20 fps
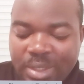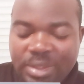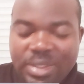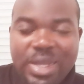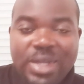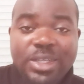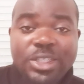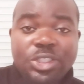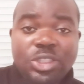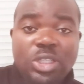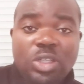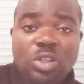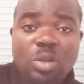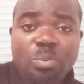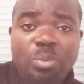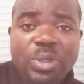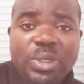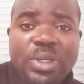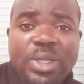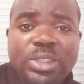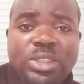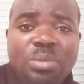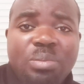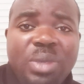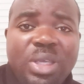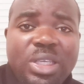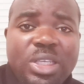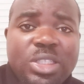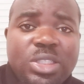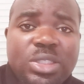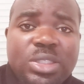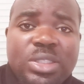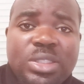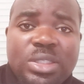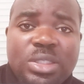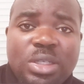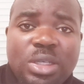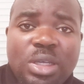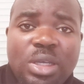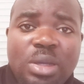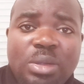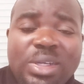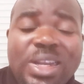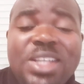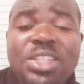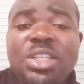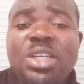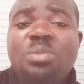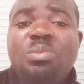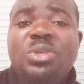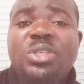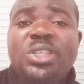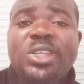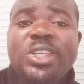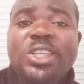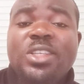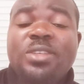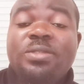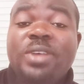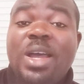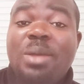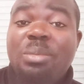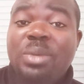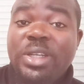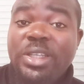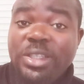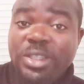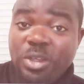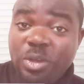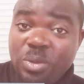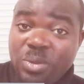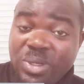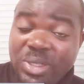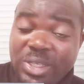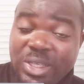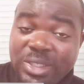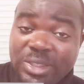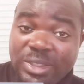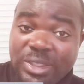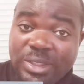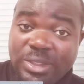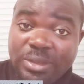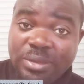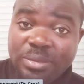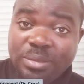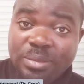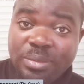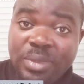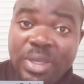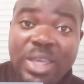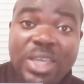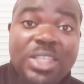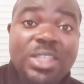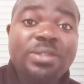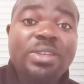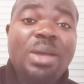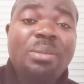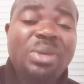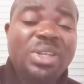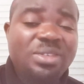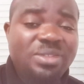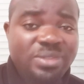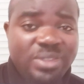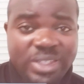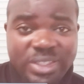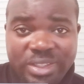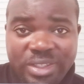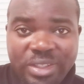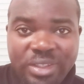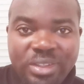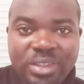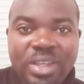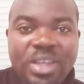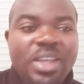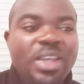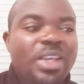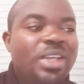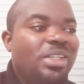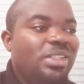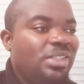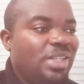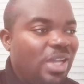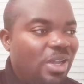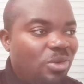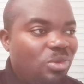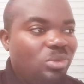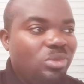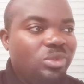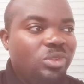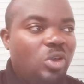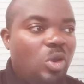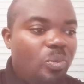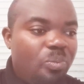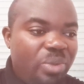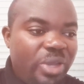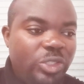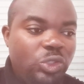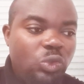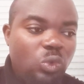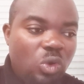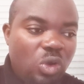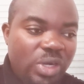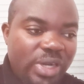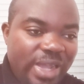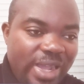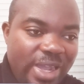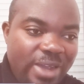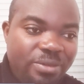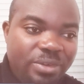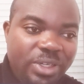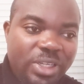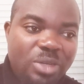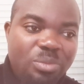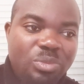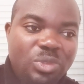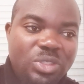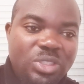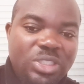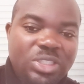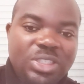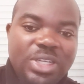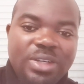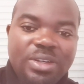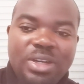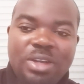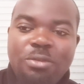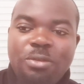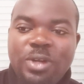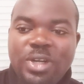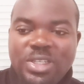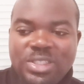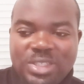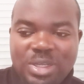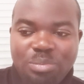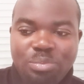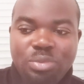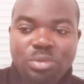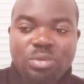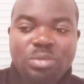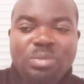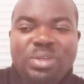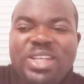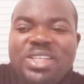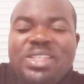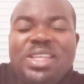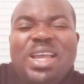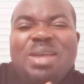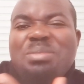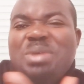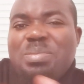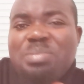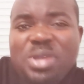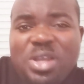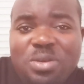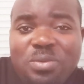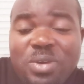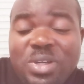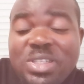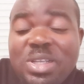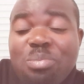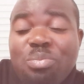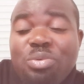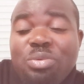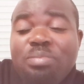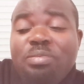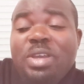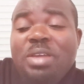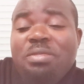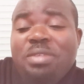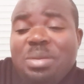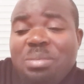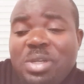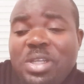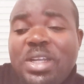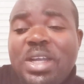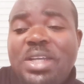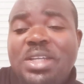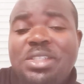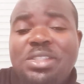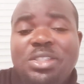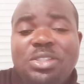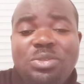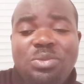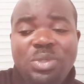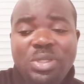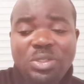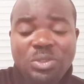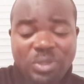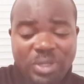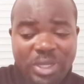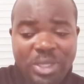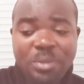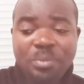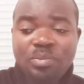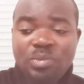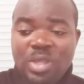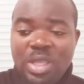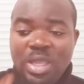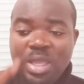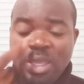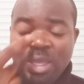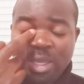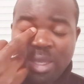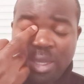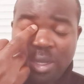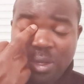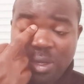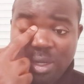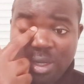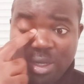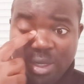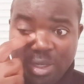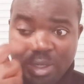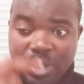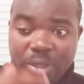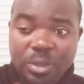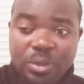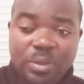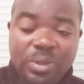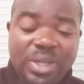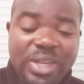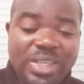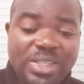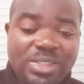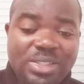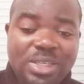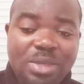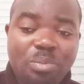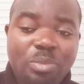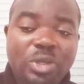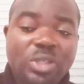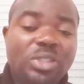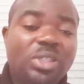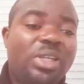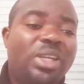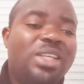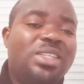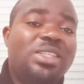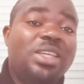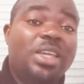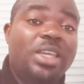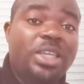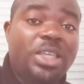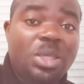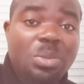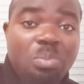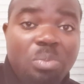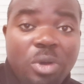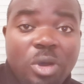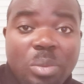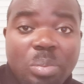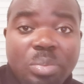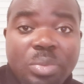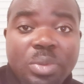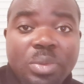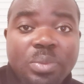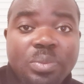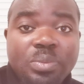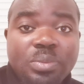Now the second point I want to make is Nigerian music is family oriented. It's family friendly. Now, compared to other African music genre, for example, let's say amapiano, for example, a family can listen to it, okay? Let's say hip hop.